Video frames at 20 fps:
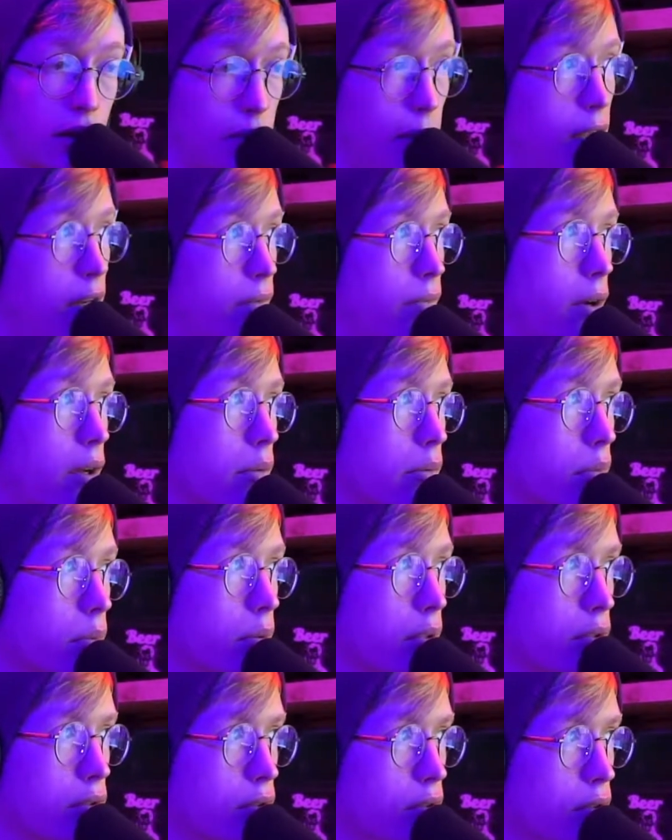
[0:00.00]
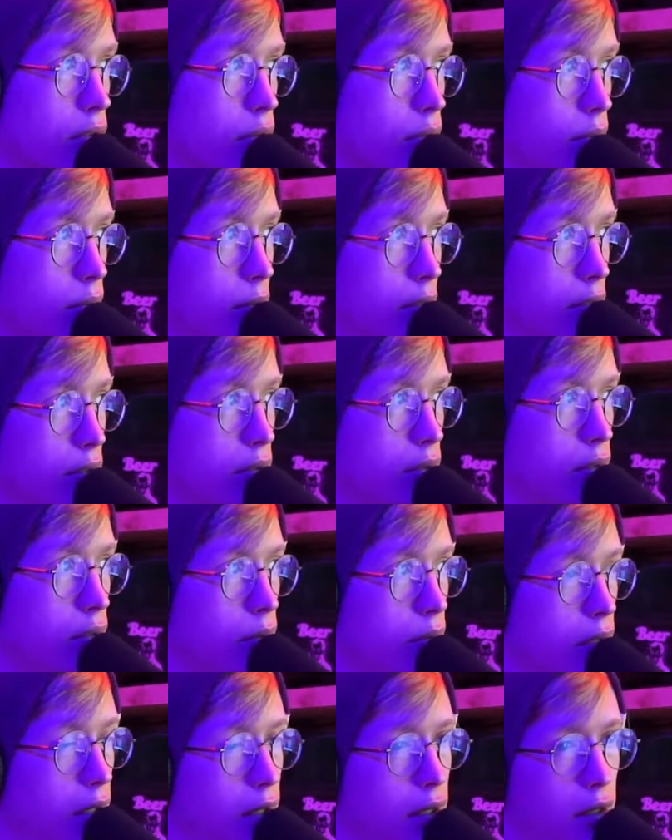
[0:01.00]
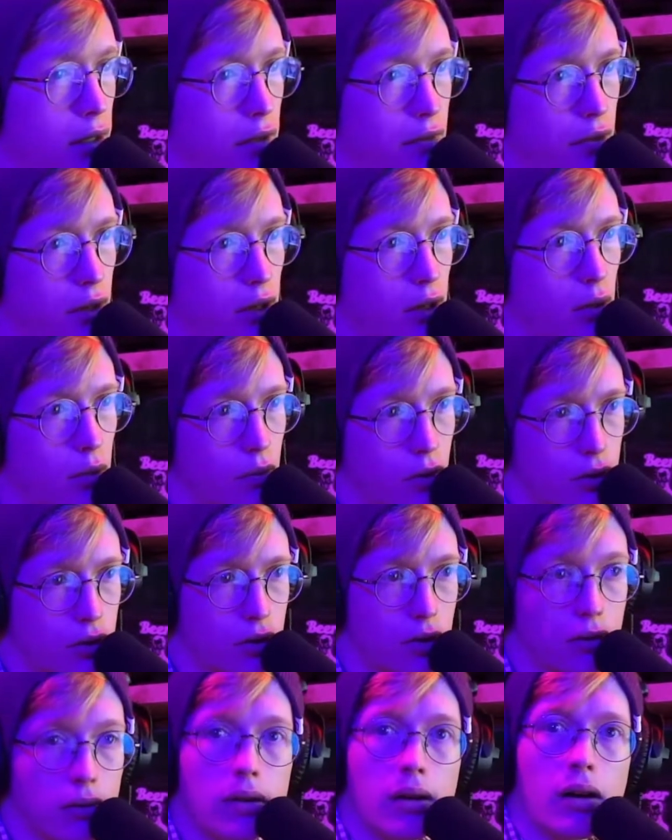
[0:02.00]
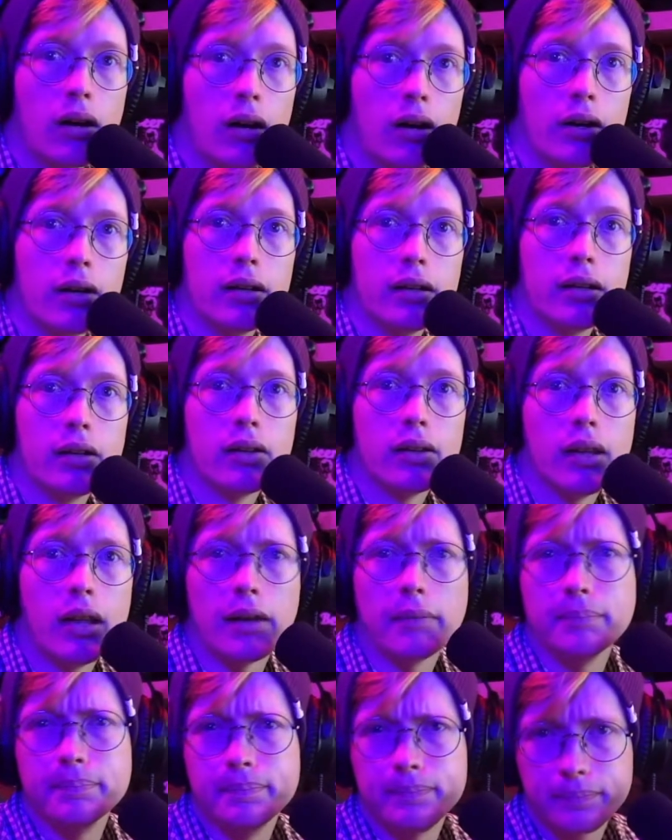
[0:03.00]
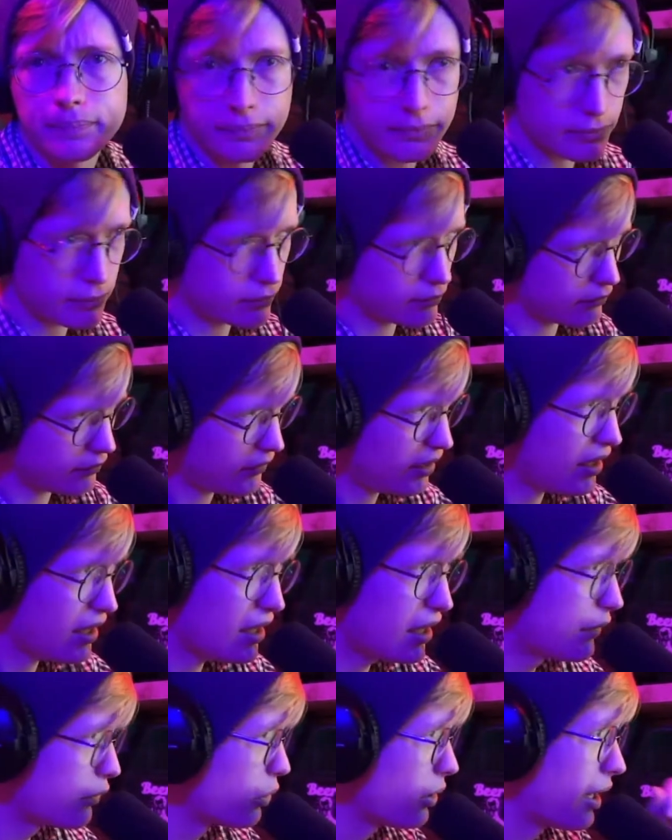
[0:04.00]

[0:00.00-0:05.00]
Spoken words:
Spotify, I'm also doing a video version on online. And if you're